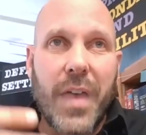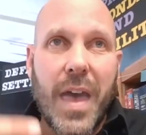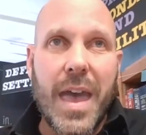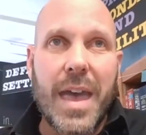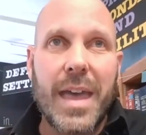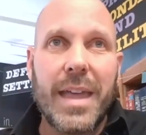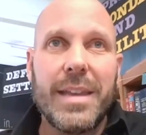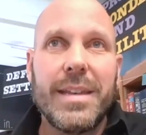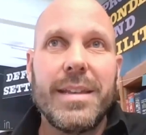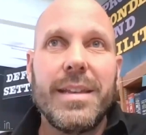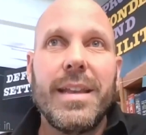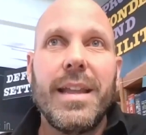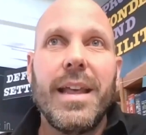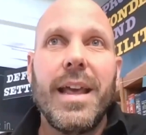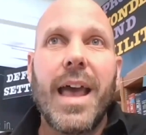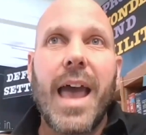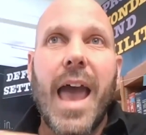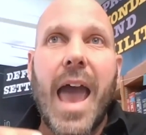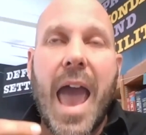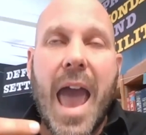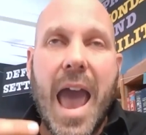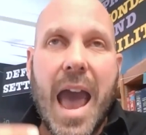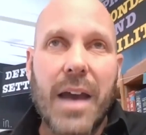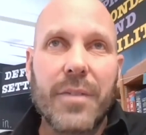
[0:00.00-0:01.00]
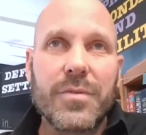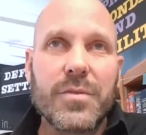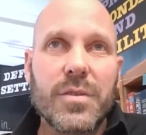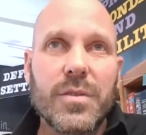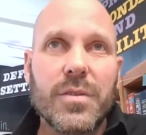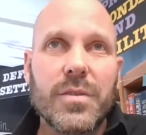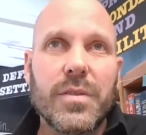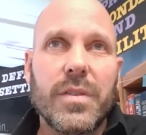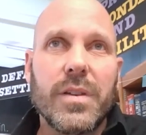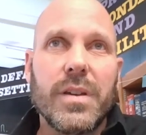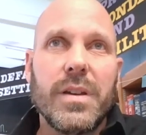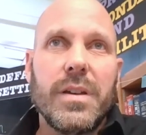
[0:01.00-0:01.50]
then
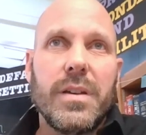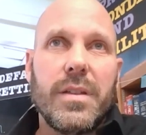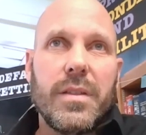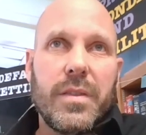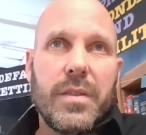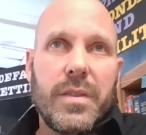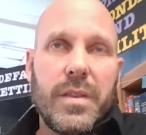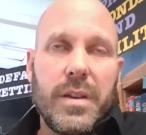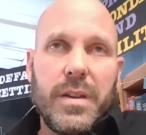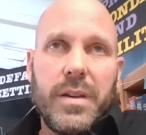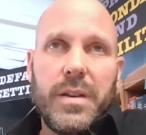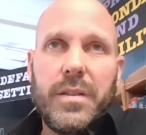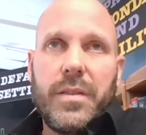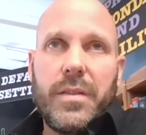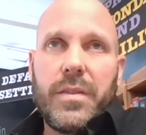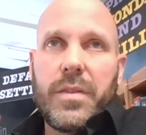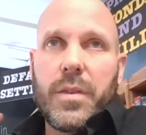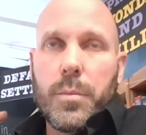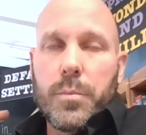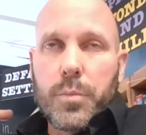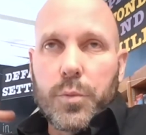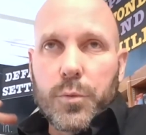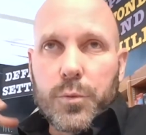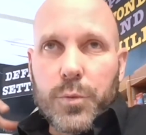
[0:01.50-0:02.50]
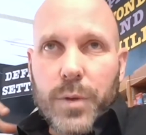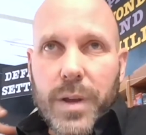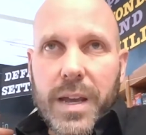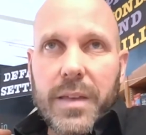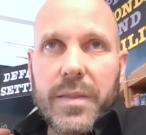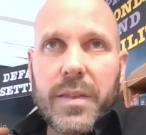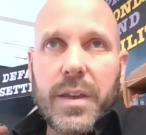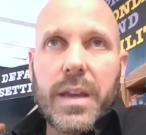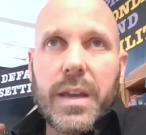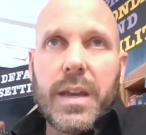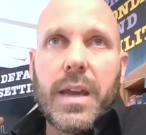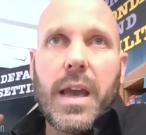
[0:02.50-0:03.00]
after the
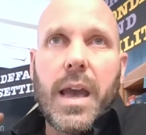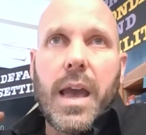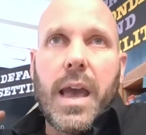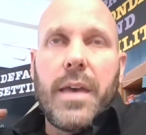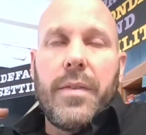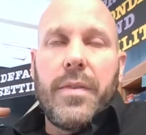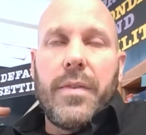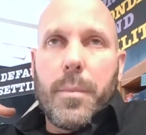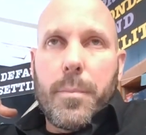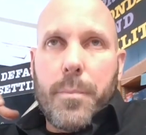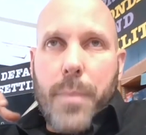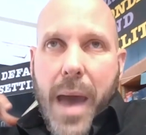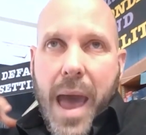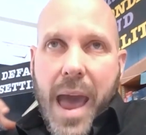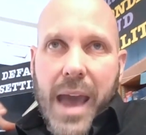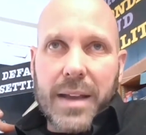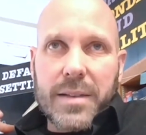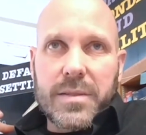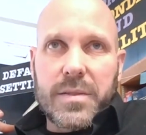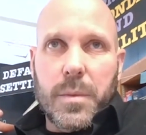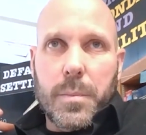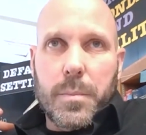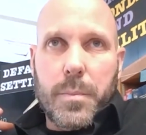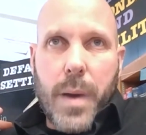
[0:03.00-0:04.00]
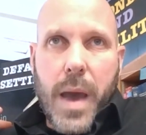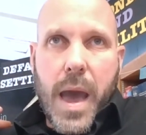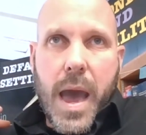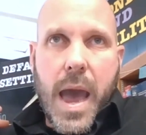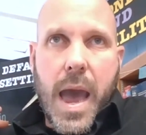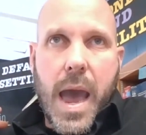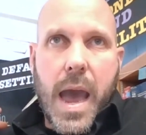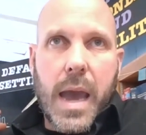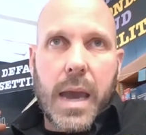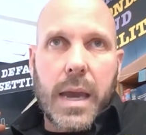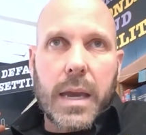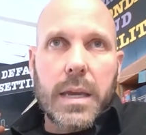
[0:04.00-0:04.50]
breathing and the back to
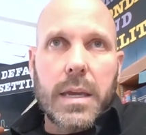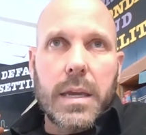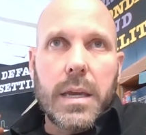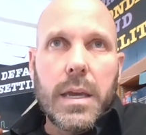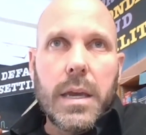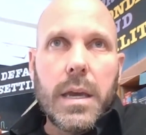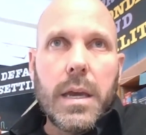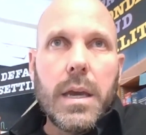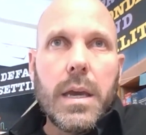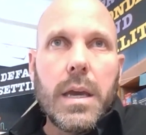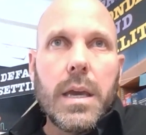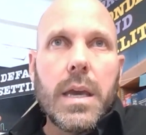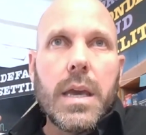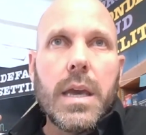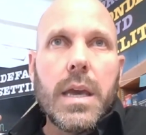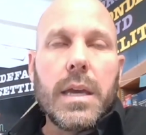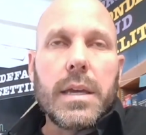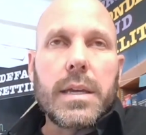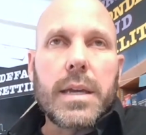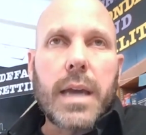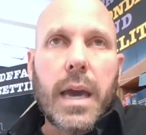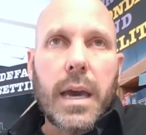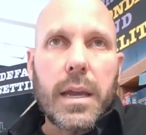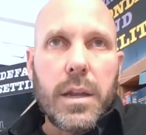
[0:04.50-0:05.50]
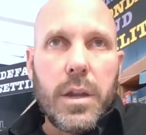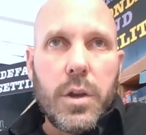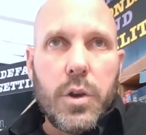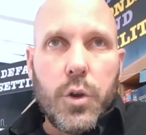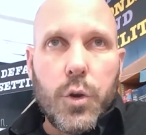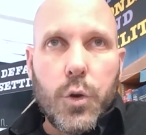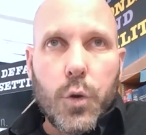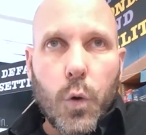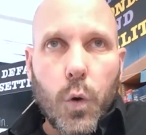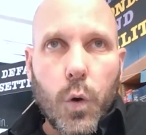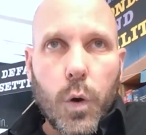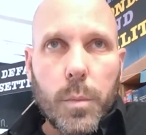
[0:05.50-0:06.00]
back, it kind of
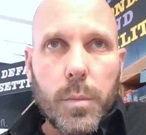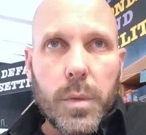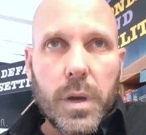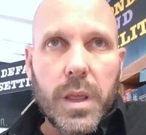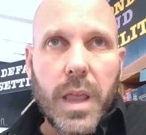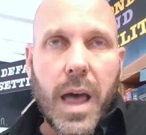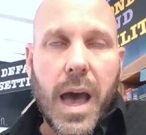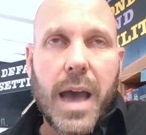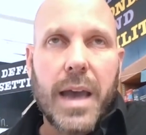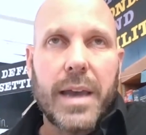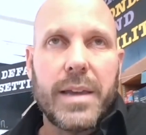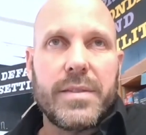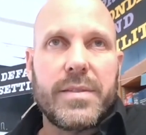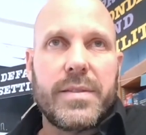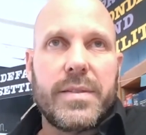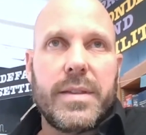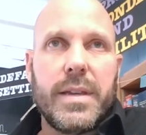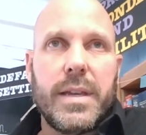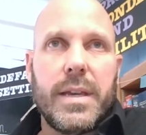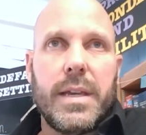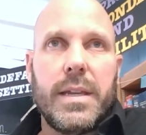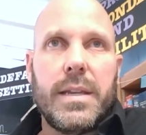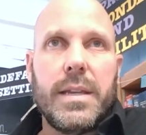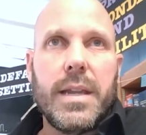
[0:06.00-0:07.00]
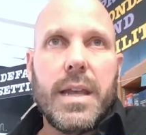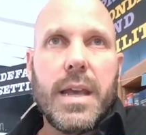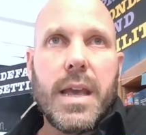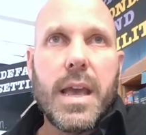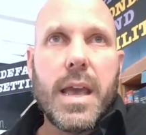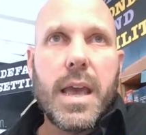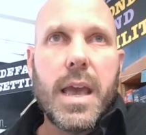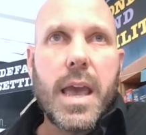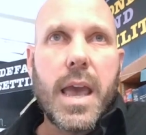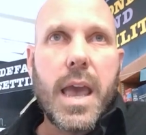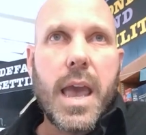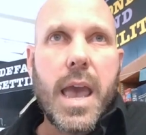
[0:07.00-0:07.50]
normalized it.
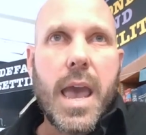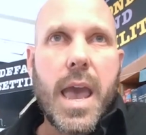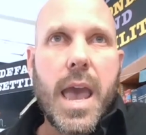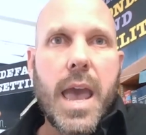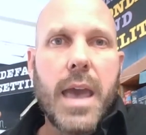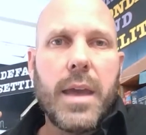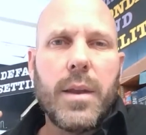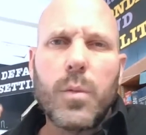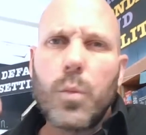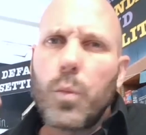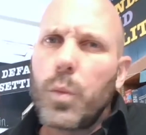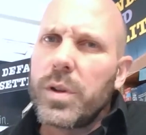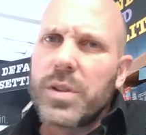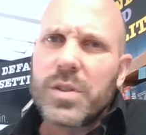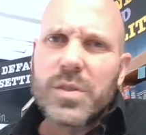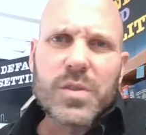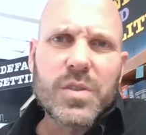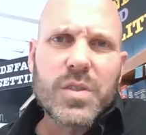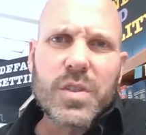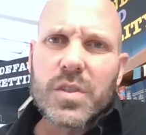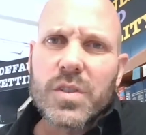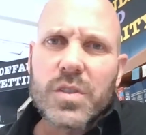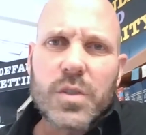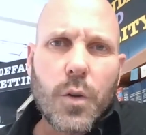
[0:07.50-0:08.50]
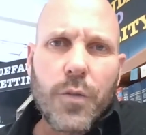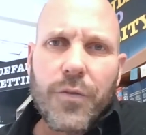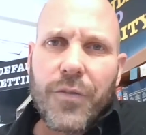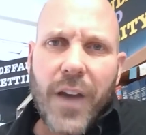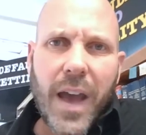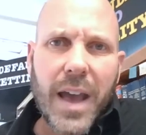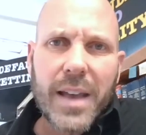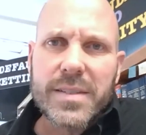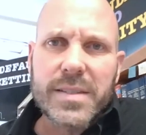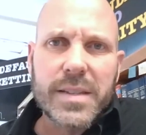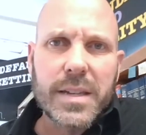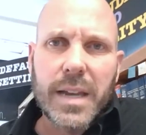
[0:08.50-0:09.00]
And which is just so
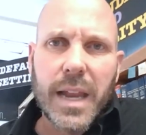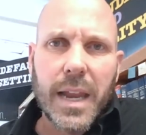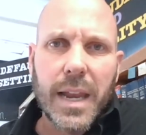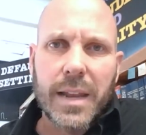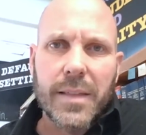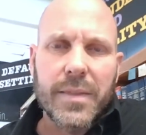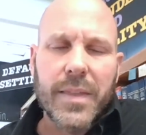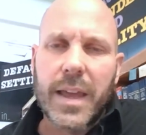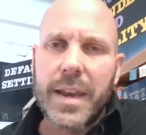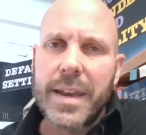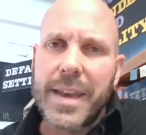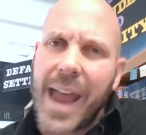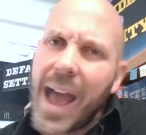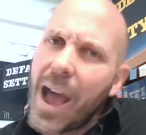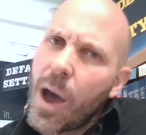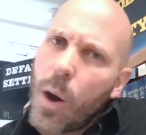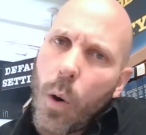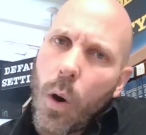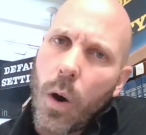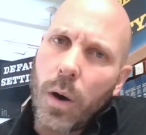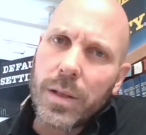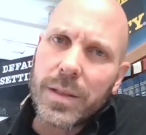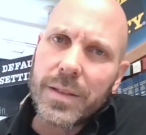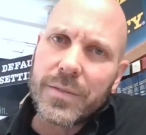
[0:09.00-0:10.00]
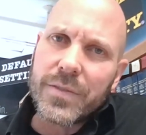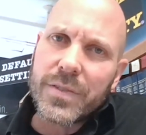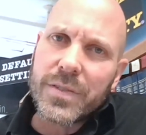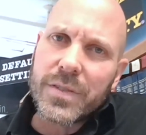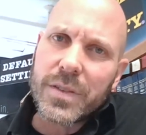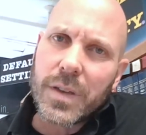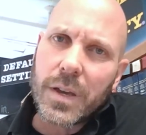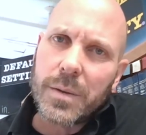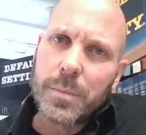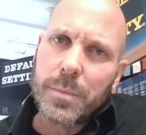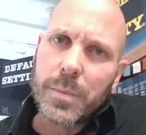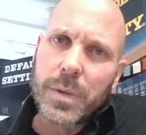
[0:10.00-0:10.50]
fascinating that now all of a
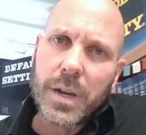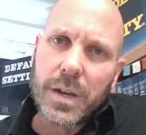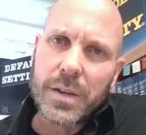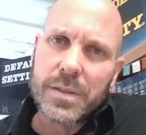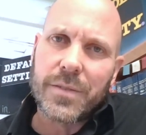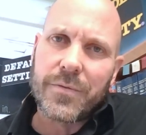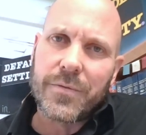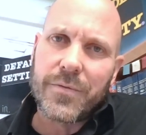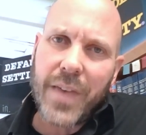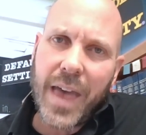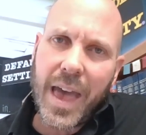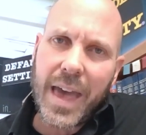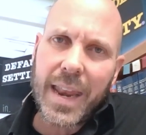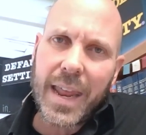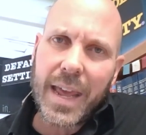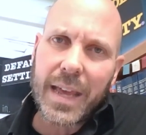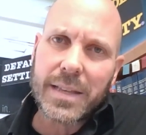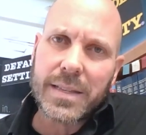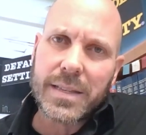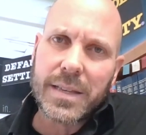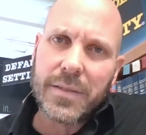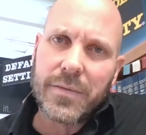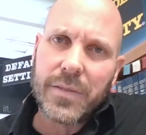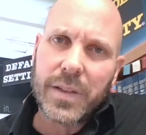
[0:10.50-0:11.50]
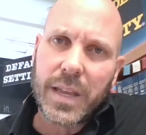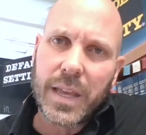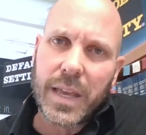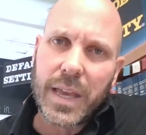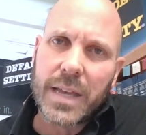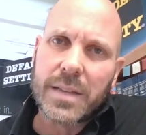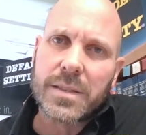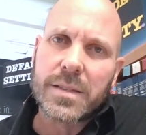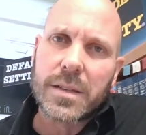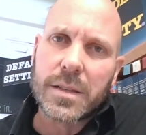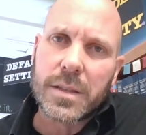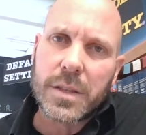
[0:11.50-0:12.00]
sudden, because of that activity,
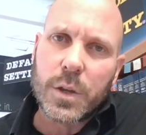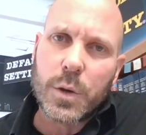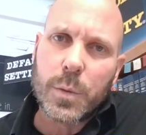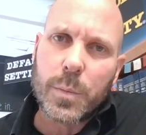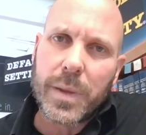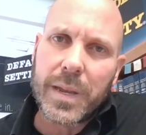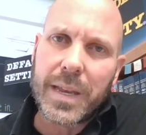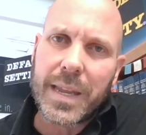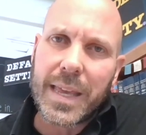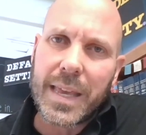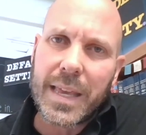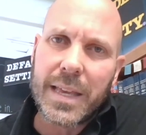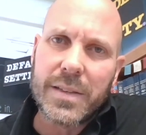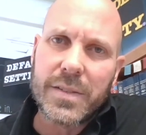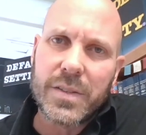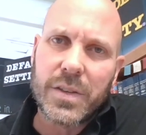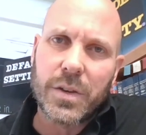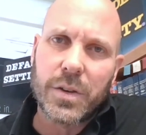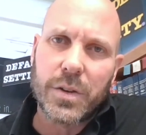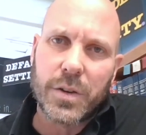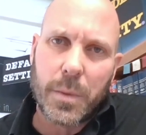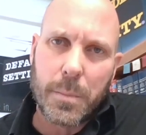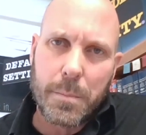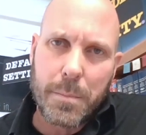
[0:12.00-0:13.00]
it's a little bit easier to